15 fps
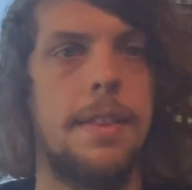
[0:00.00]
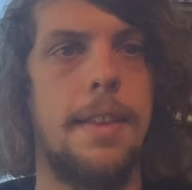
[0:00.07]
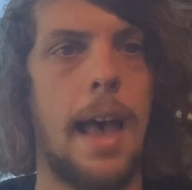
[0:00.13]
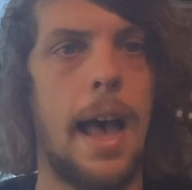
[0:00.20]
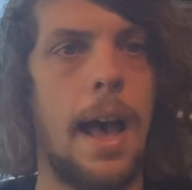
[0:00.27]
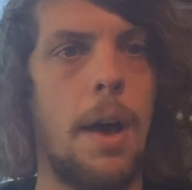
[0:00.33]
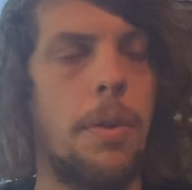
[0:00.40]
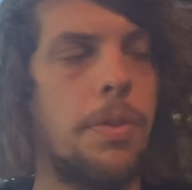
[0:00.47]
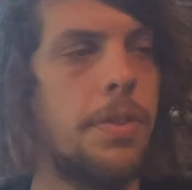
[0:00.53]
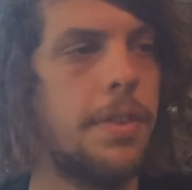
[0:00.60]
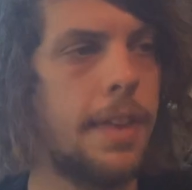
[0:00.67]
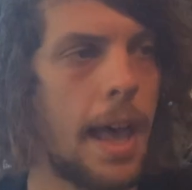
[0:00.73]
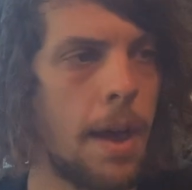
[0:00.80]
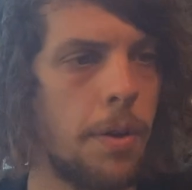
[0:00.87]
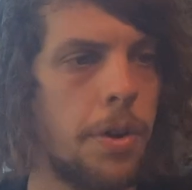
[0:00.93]
Down,
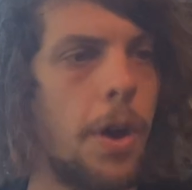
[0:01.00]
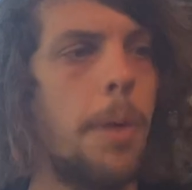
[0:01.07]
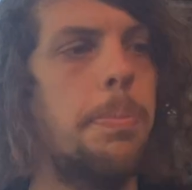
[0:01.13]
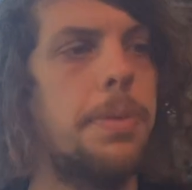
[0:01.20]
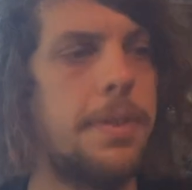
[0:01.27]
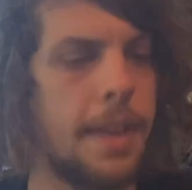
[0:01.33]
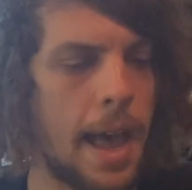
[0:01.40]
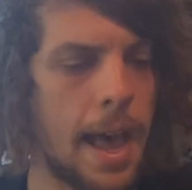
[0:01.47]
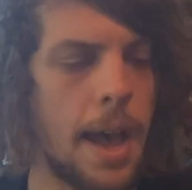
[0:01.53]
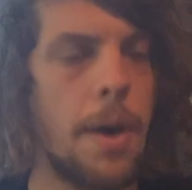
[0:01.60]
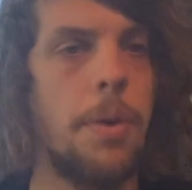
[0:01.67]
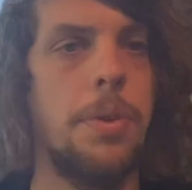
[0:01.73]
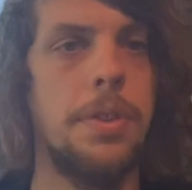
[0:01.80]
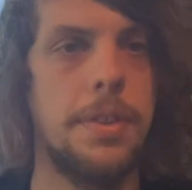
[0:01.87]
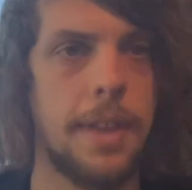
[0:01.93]
down, up,
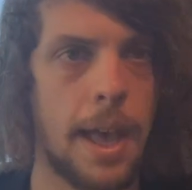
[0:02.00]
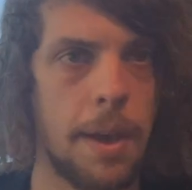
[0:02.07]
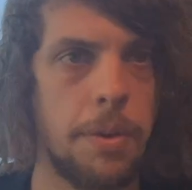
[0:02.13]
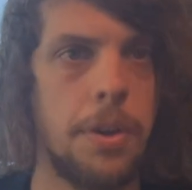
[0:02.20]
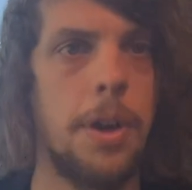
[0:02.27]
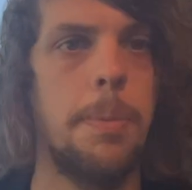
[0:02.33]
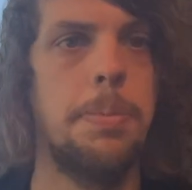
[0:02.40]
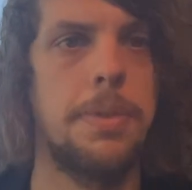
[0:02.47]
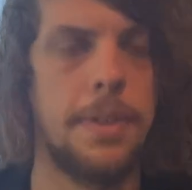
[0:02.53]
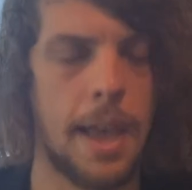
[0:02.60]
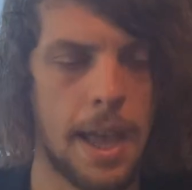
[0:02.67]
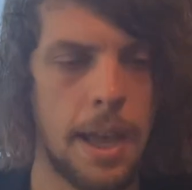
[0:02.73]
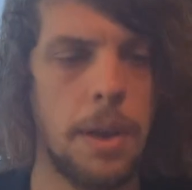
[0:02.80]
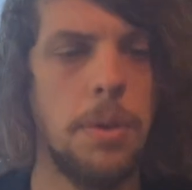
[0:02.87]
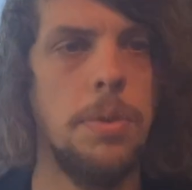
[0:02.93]
down, down, up,
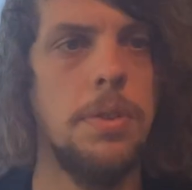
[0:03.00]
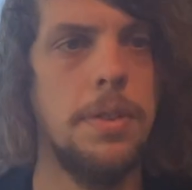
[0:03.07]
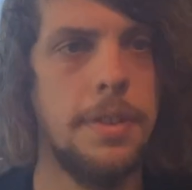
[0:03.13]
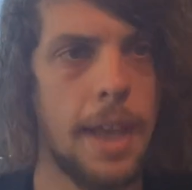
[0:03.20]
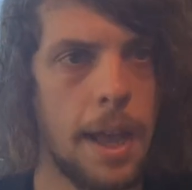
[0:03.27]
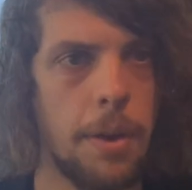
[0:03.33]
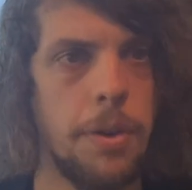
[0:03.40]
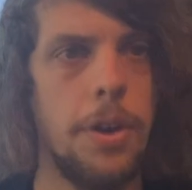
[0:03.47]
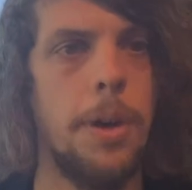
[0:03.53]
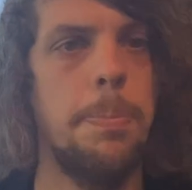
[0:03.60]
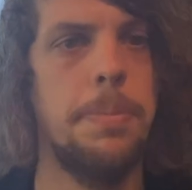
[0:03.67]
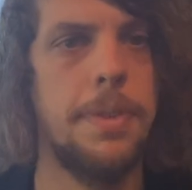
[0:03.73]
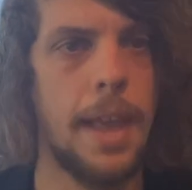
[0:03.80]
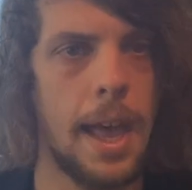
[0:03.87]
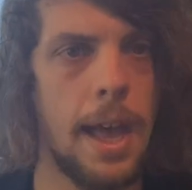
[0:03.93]
down, down,
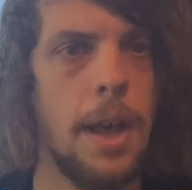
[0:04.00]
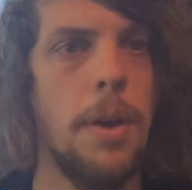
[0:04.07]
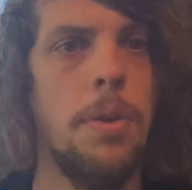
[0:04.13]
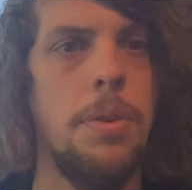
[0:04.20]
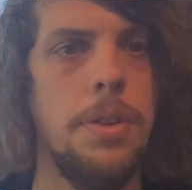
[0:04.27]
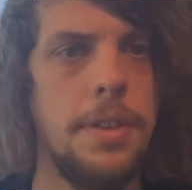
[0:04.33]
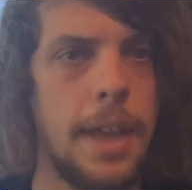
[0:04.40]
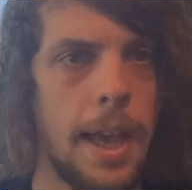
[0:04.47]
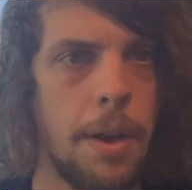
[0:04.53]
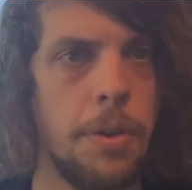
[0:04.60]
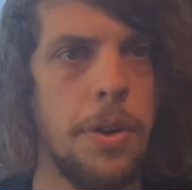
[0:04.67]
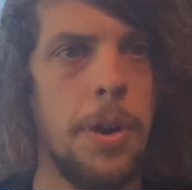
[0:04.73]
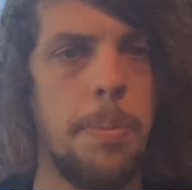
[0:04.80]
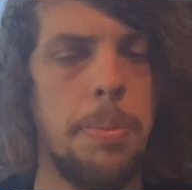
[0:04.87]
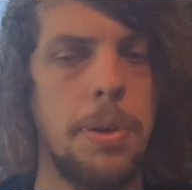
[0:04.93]
up, down,
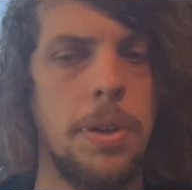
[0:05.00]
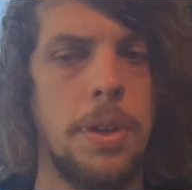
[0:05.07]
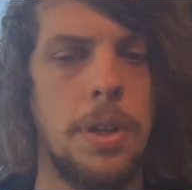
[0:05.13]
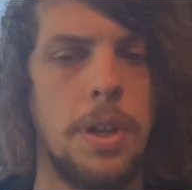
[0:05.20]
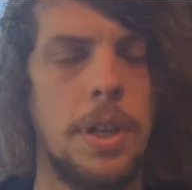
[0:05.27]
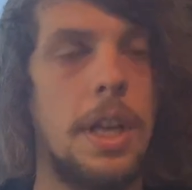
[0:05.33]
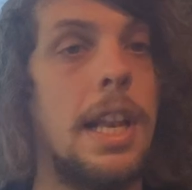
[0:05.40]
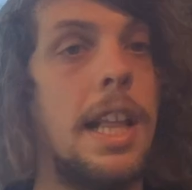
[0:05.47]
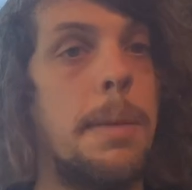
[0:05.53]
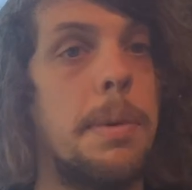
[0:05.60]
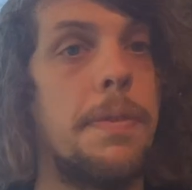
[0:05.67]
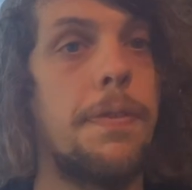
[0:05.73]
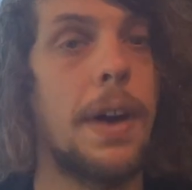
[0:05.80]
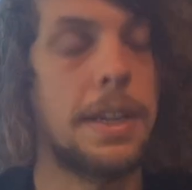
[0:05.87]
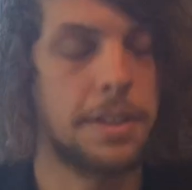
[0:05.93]
down, up. A little
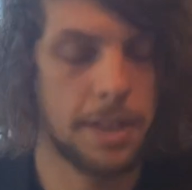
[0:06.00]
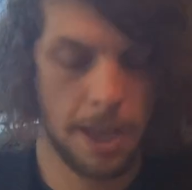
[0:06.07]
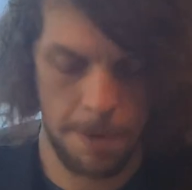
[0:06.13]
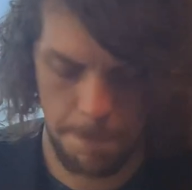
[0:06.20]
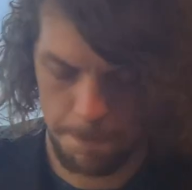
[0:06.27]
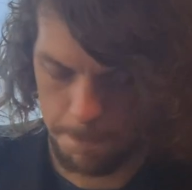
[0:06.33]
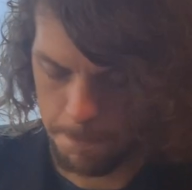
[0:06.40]
bit faster.